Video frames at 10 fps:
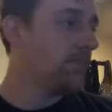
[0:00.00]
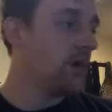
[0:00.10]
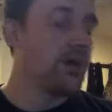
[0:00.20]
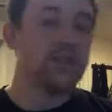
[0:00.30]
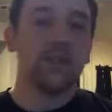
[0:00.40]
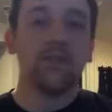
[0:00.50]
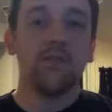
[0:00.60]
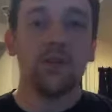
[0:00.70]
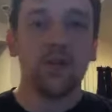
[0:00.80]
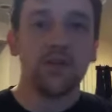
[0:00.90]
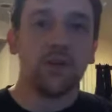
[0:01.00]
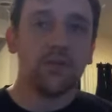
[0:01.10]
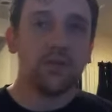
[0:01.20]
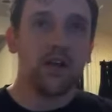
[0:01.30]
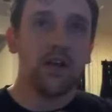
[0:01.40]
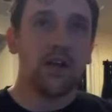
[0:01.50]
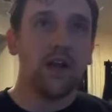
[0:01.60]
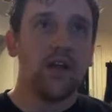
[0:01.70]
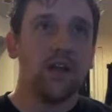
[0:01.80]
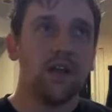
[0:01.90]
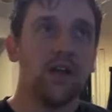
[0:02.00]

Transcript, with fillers: honestly, okay, so I was talking to Nathan